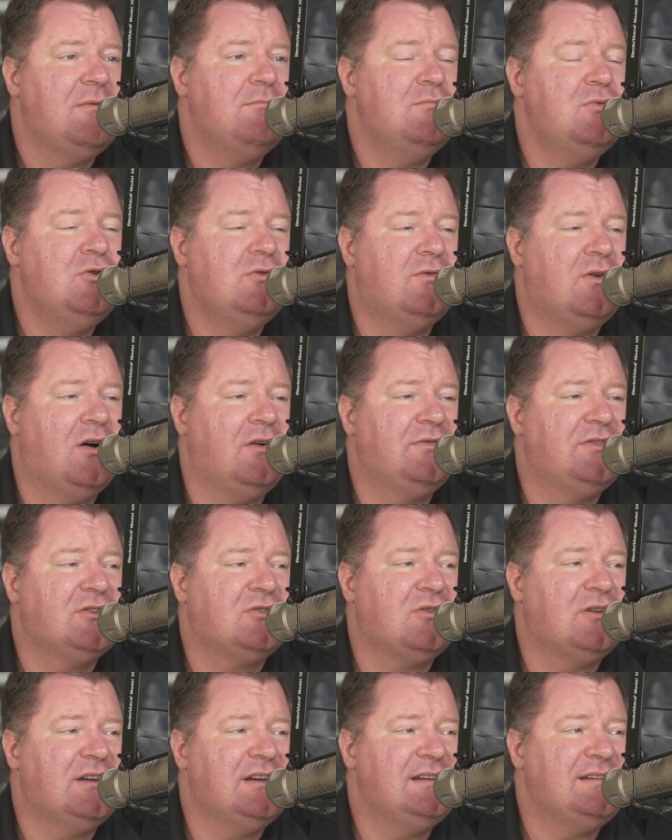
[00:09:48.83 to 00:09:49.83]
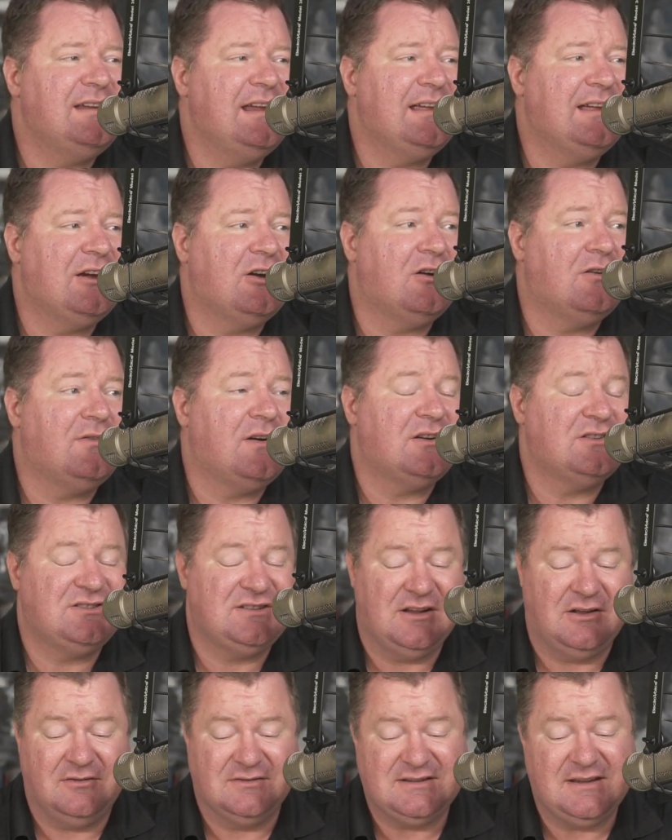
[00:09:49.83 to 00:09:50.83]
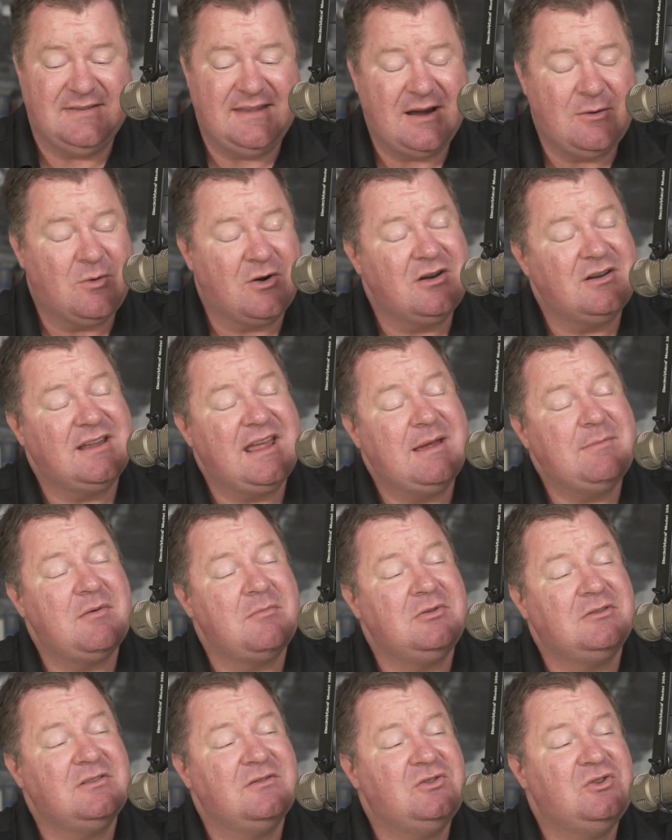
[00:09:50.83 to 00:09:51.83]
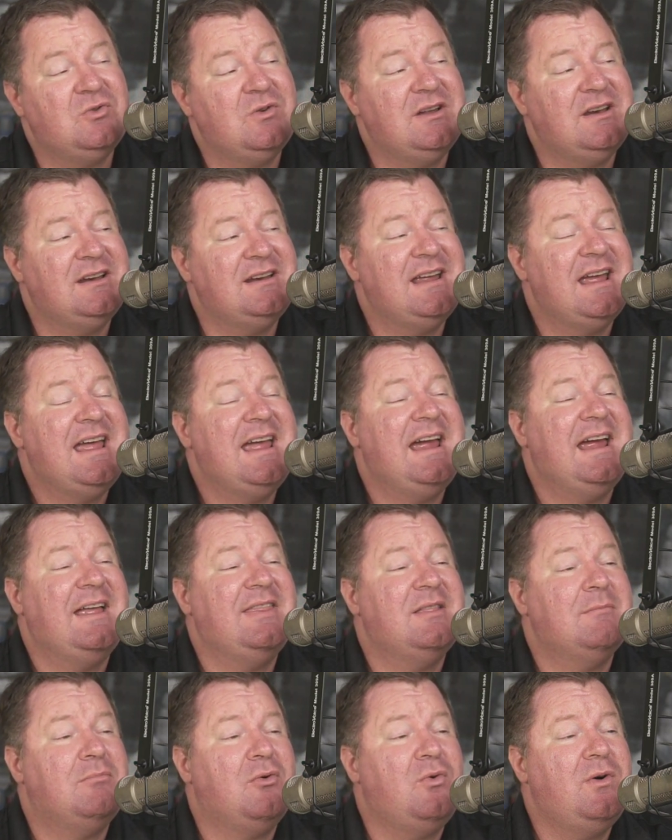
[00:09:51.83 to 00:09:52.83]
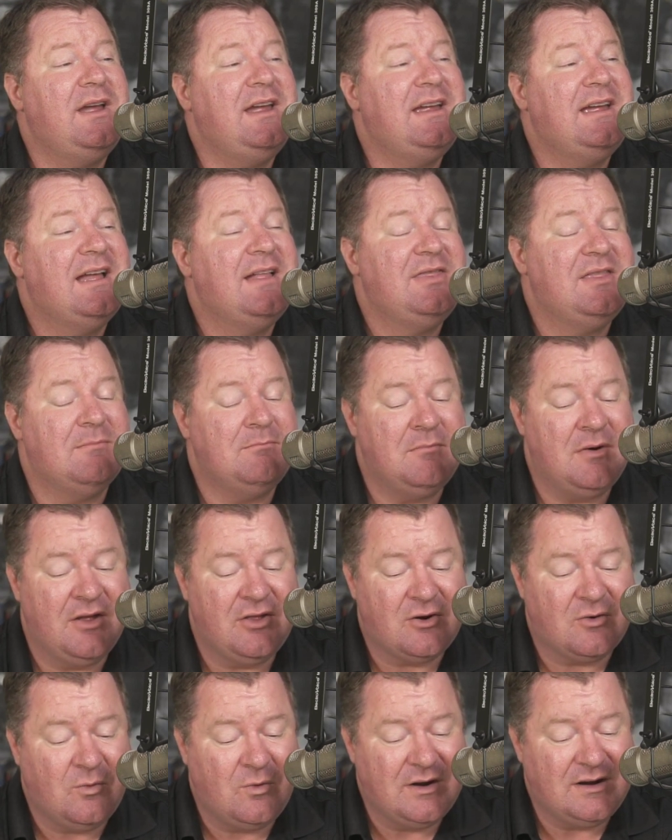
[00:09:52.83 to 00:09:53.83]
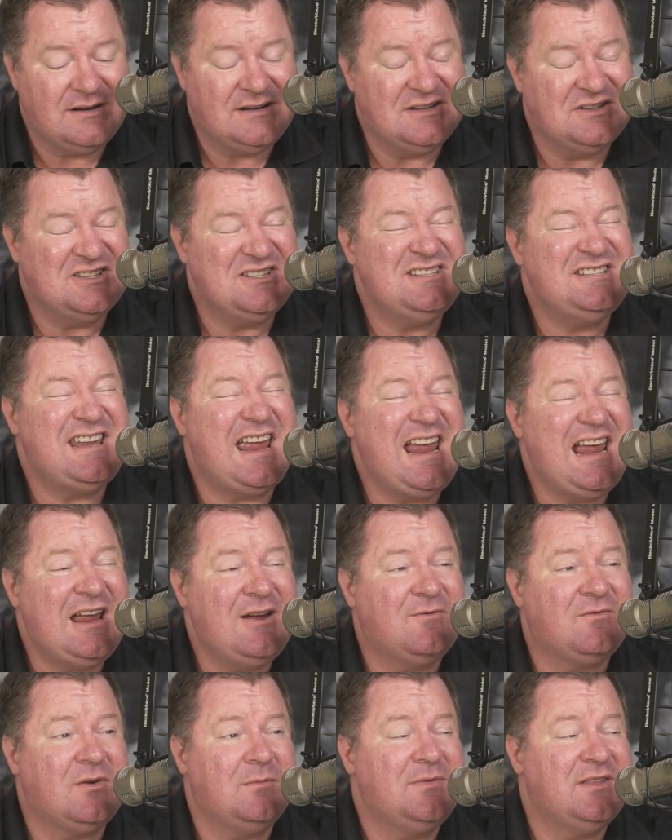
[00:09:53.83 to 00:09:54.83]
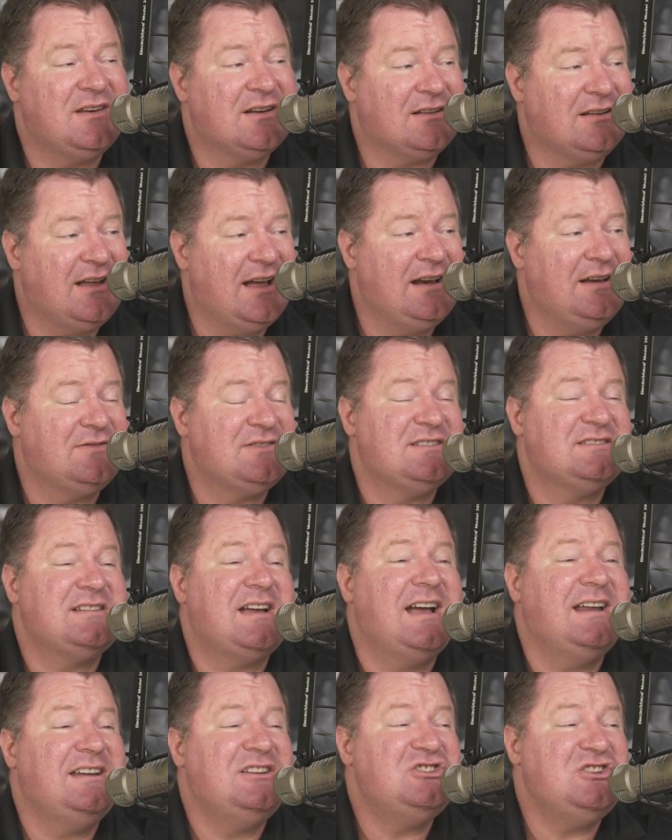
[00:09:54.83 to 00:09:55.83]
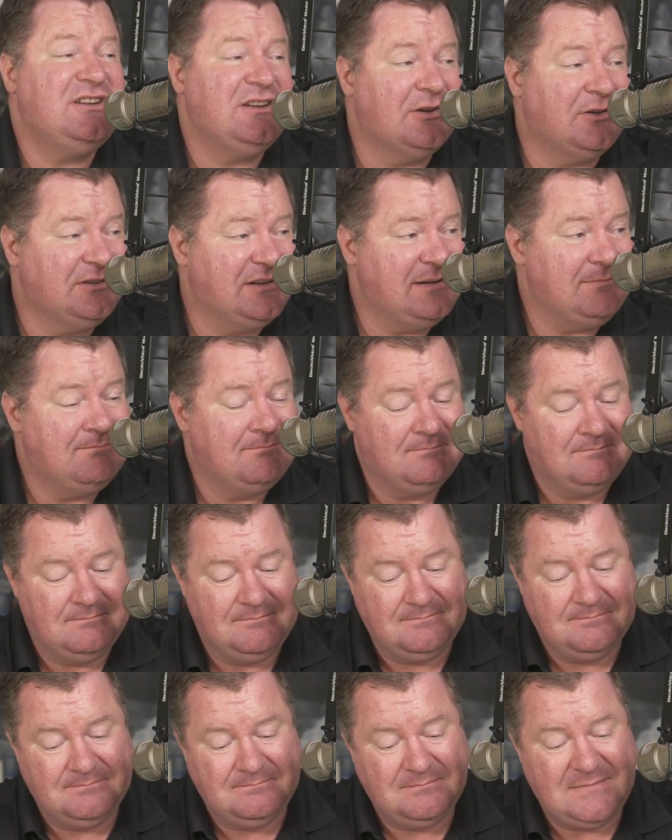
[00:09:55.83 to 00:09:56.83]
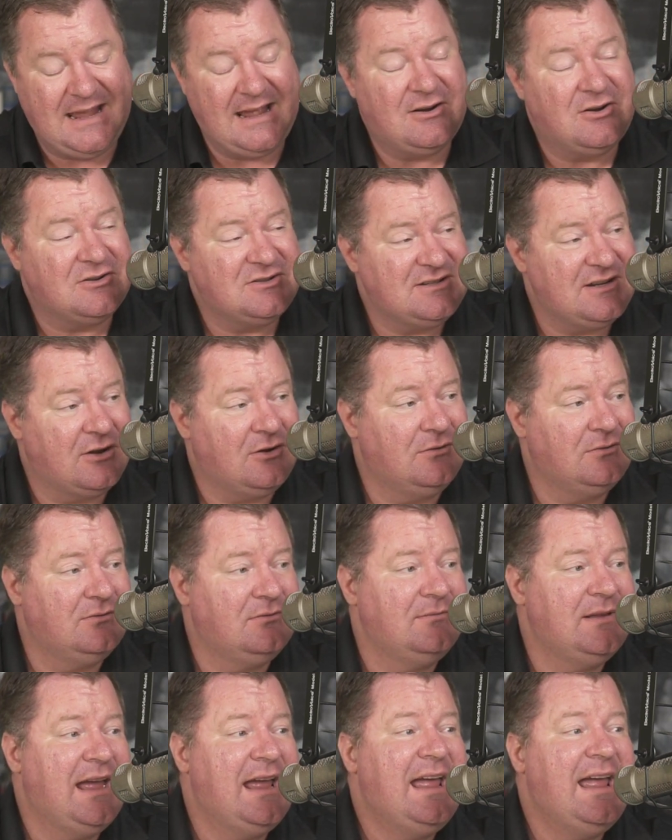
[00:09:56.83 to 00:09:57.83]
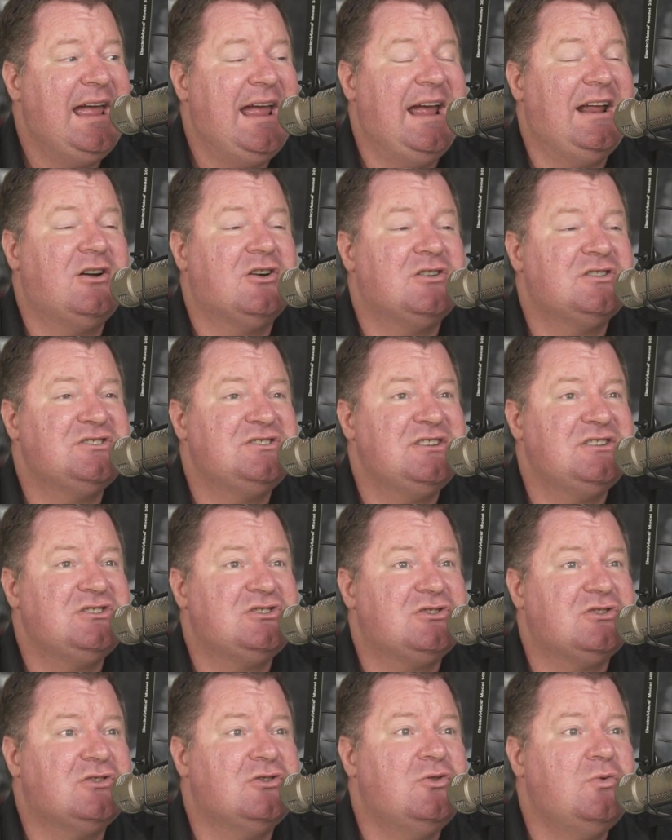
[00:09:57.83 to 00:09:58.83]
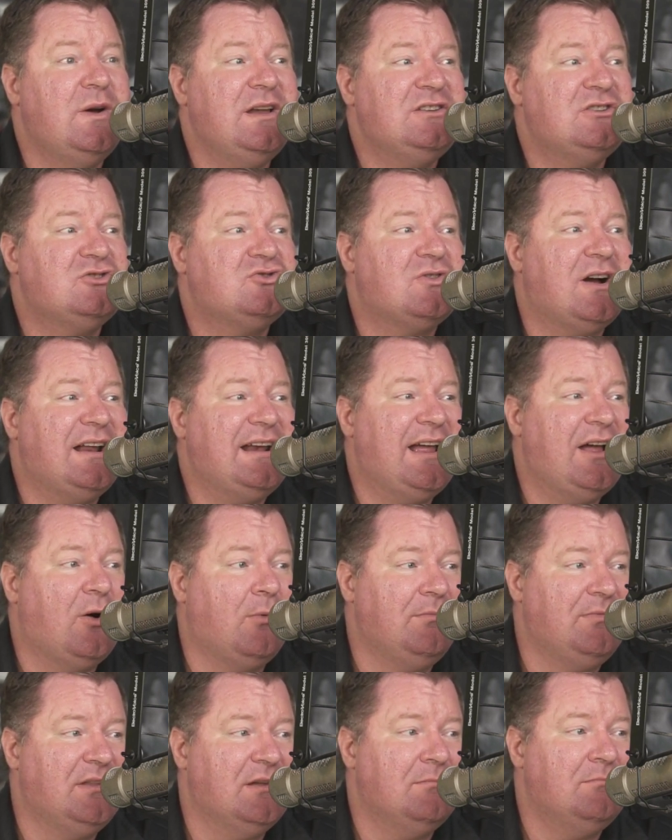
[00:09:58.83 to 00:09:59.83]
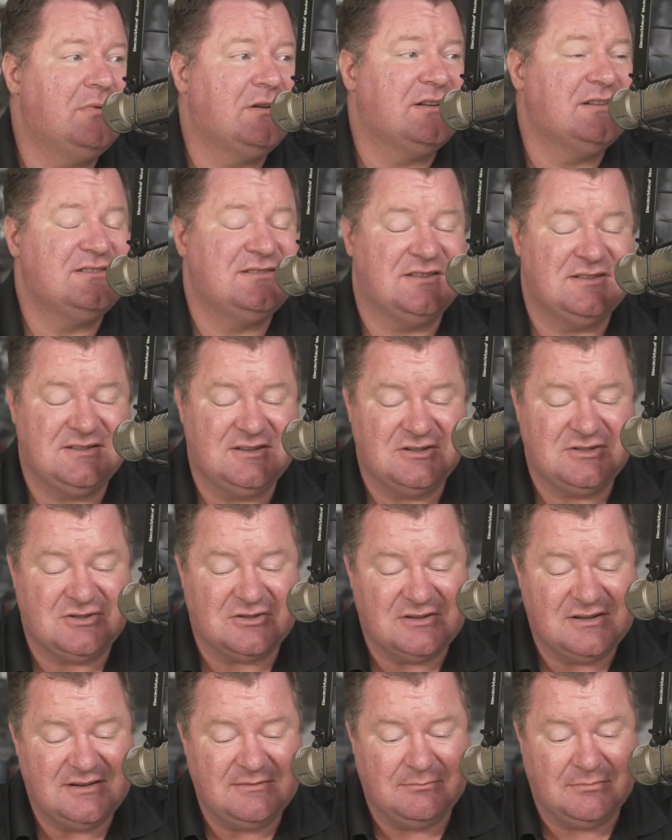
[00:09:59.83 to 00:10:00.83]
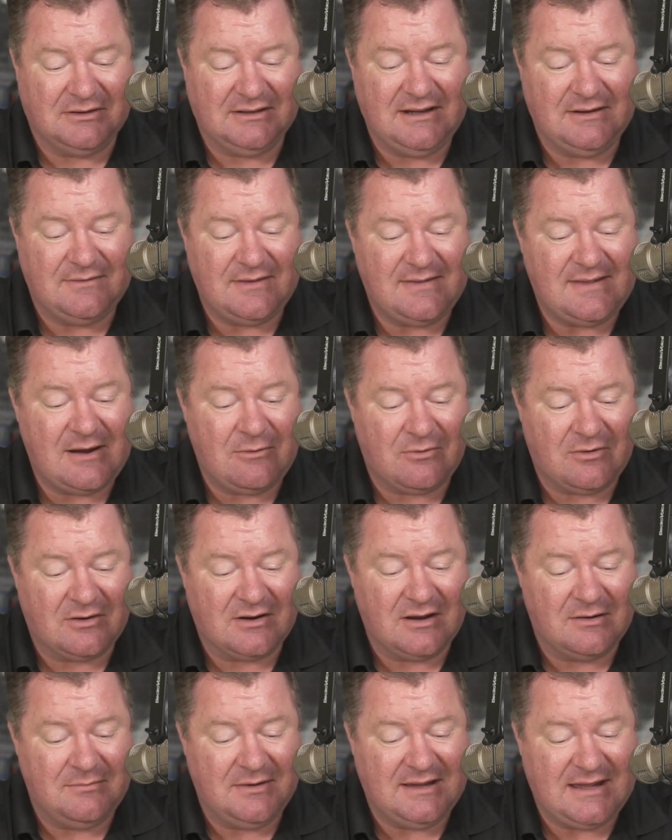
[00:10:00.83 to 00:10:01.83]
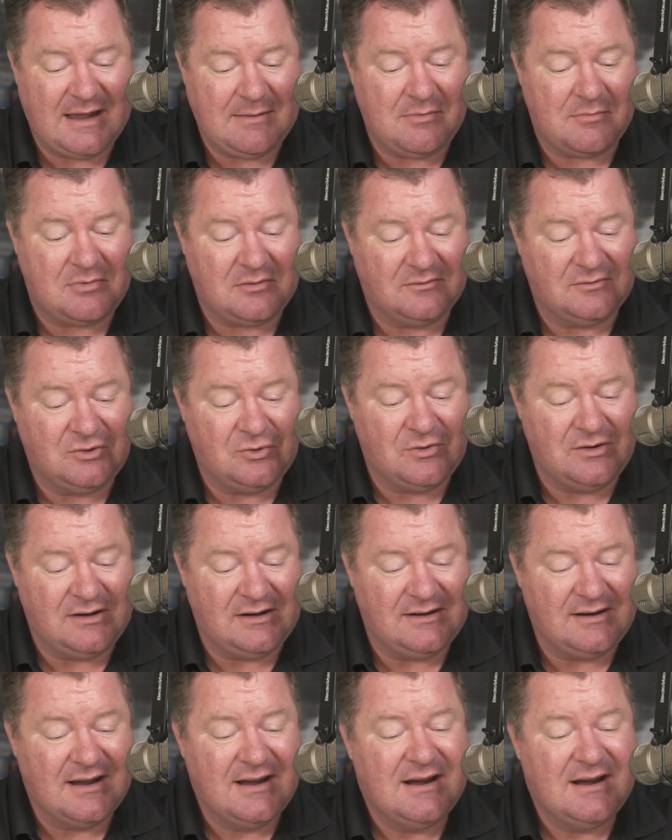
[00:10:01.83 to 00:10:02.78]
move off the grid, and take care of ourselves. And they weren't capable of doing it. And the boy, the mother wanted to save from the decline of society. She killed him and herself and her sister, who went to try to help them because the sister didn't believe that they were going to be capable of doing it.